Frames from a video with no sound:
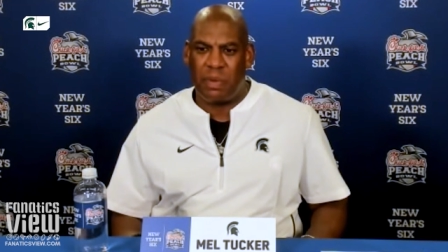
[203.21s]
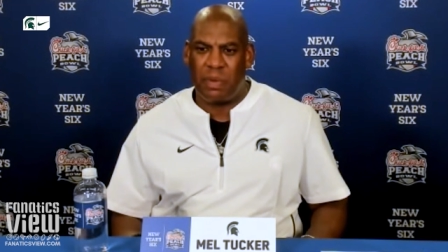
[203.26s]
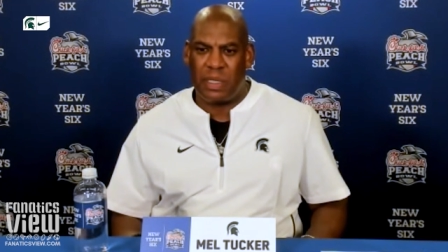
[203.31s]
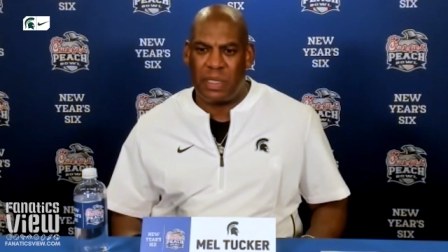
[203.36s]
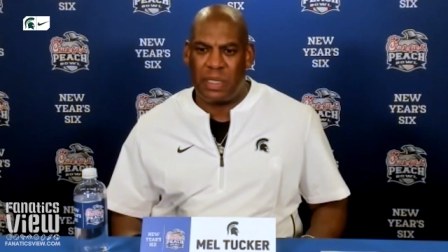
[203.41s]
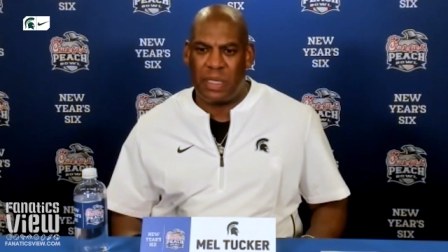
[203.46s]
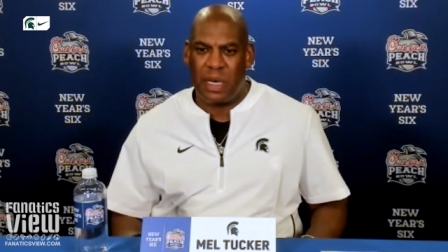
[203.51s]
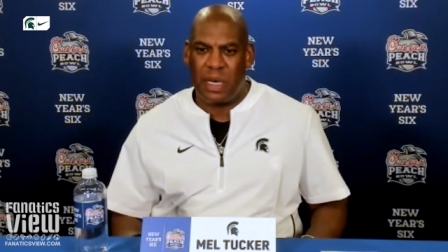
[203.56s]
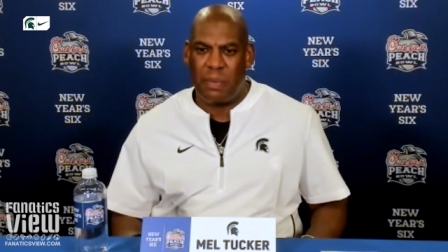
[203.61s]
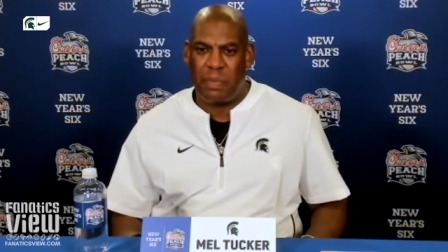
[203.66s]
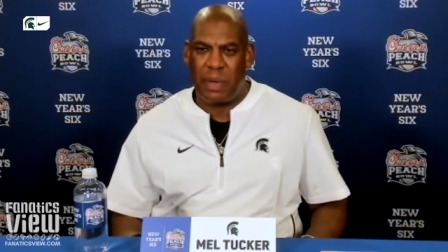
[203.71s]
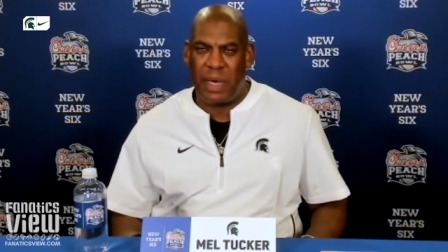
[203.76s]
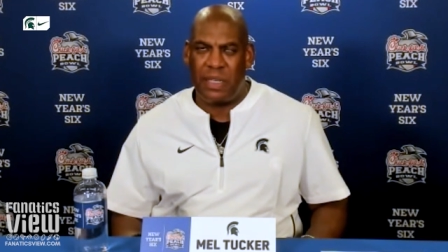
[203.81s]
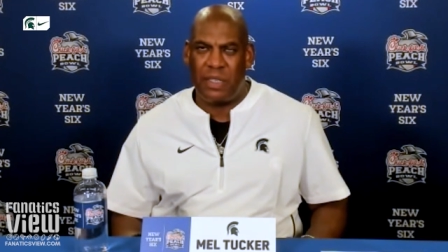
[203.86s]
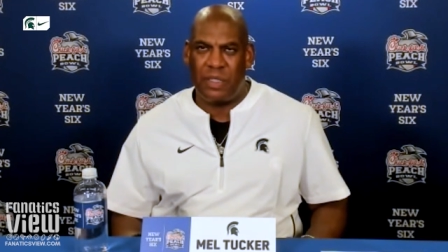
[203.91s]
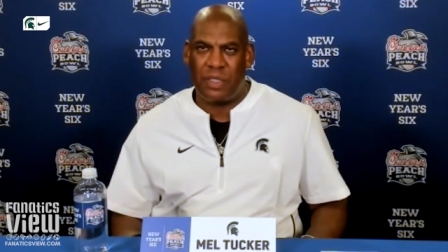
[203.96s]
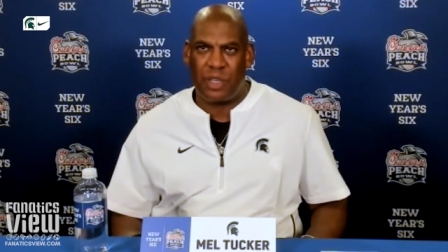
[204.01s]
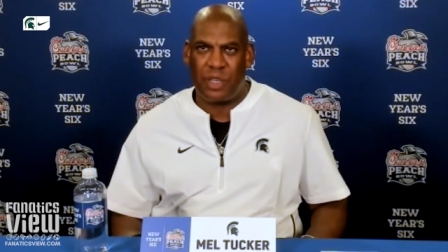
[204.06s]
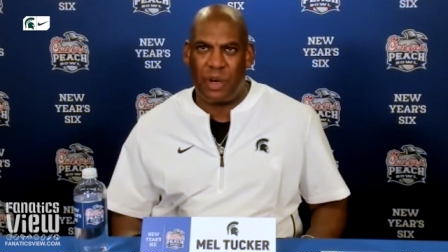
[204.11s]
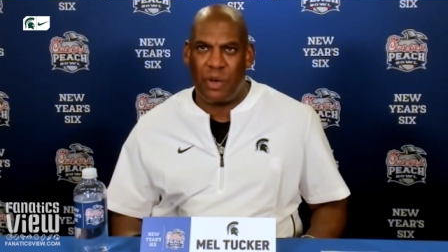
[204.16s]
But uh,
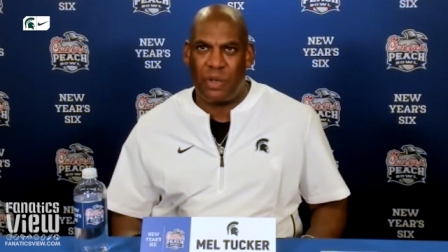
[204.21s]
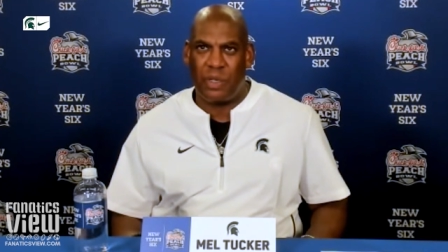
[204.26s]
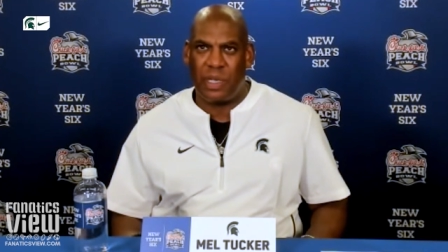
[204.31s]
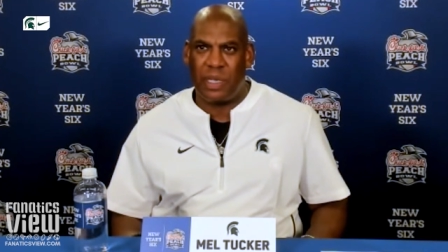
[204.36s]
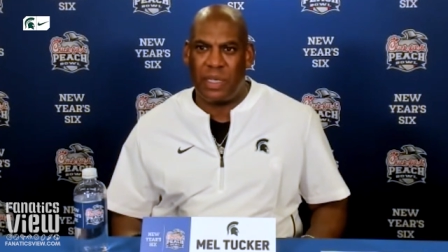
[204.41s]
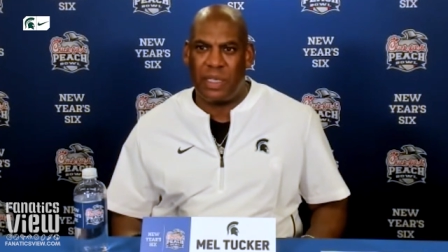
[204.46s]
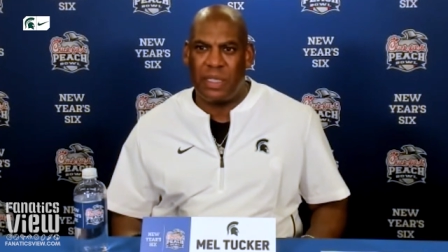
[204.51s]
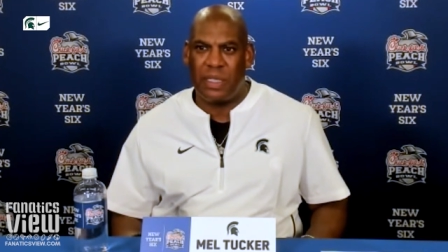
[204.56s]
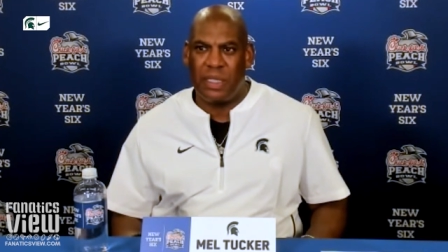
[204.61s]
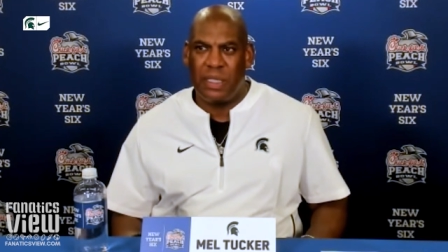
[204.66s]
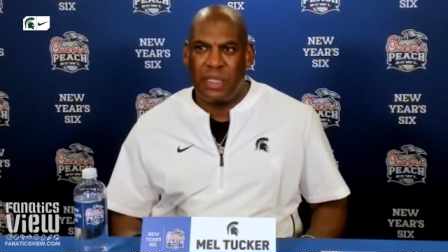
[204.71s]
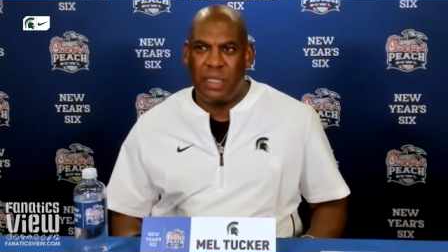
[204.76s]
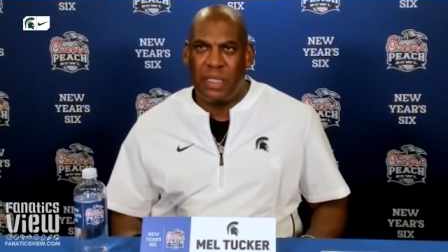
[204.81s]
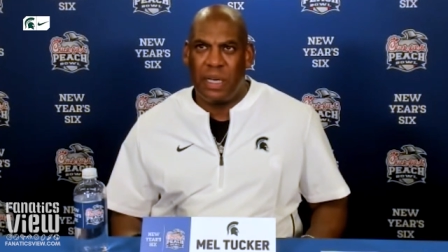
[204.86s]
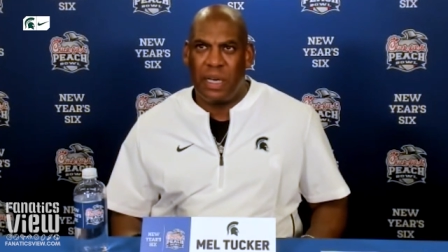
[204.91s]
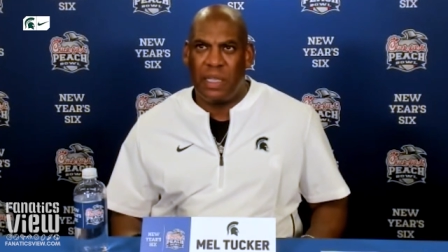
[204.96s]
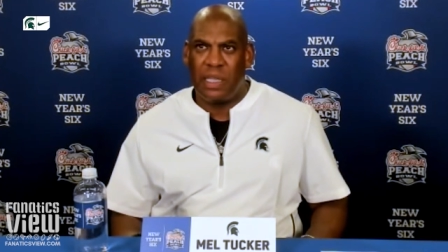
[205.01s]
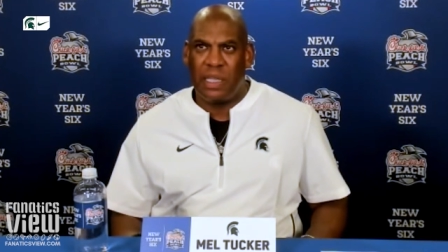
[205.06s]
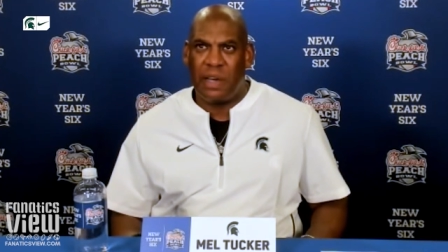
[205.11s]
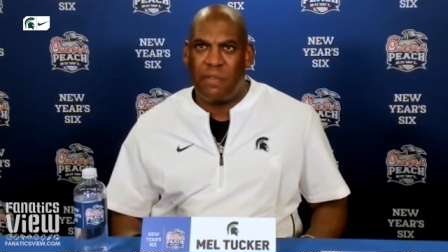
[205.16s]
Payton showed a,
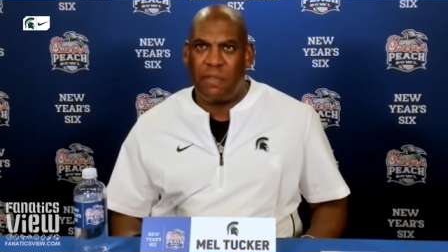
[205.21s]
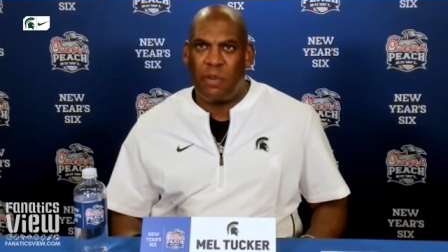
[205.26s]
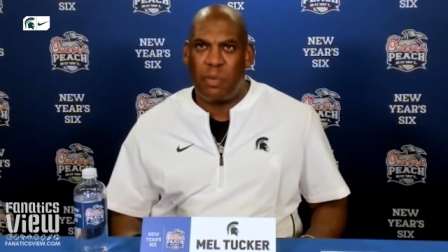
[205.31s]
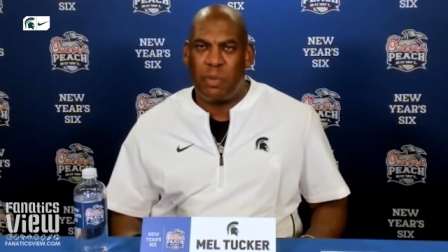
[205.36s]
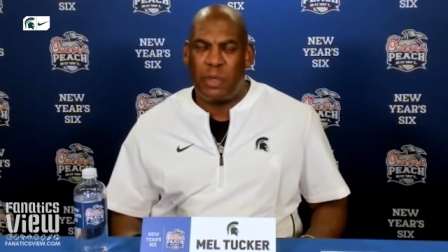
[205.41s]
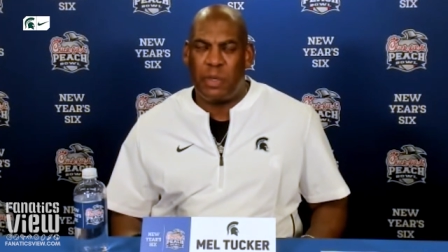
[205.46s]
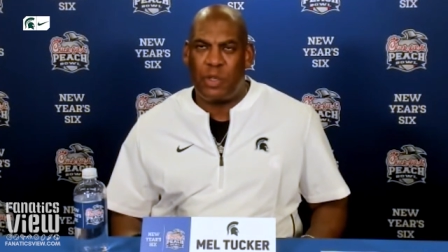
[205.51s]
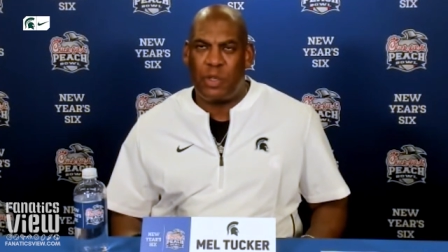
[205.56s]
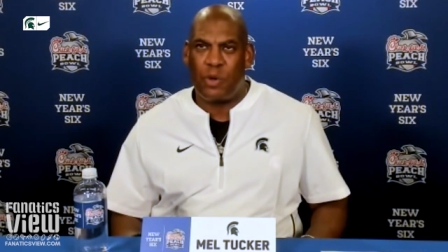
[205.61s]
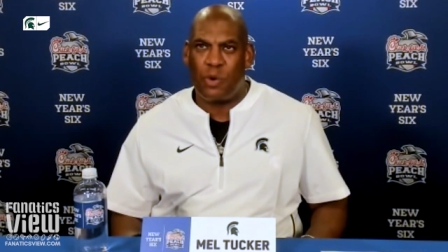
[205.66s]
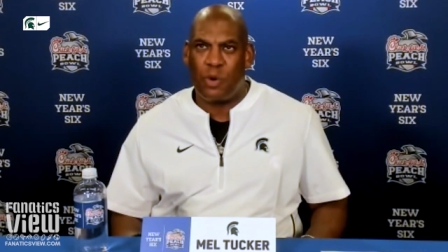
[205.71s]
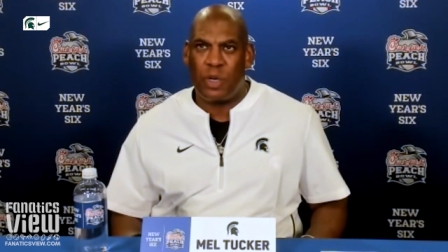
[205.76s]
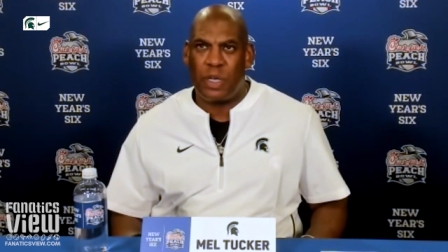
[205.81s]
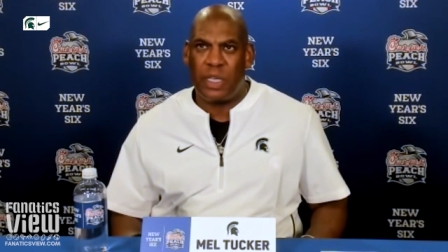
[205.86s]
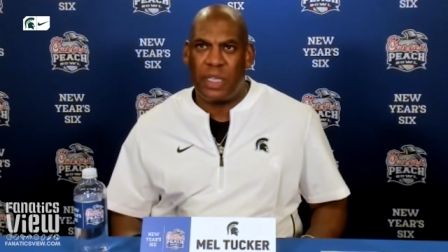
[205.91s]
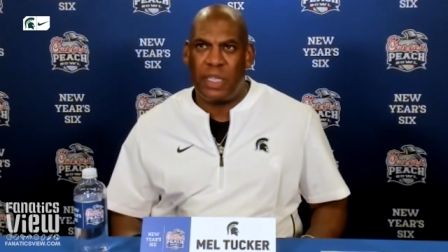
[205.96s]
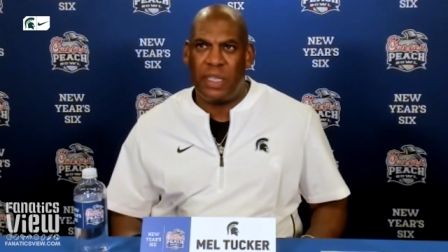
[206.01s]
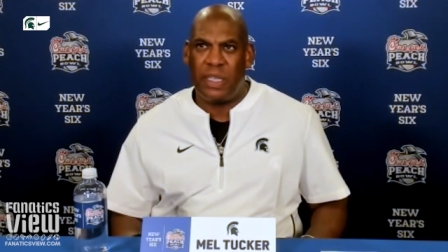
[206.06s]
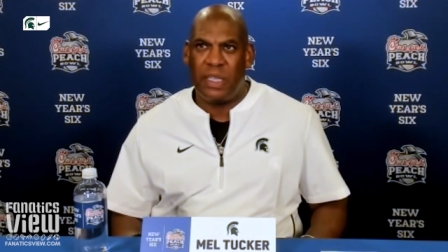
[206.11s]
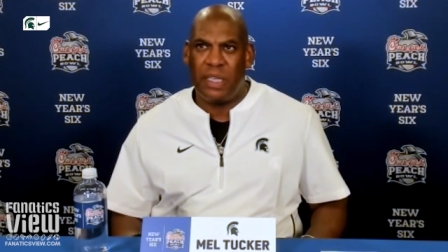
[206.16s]
a level of
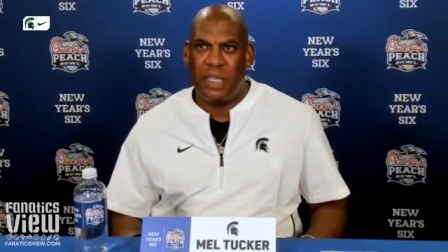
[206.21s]
maturity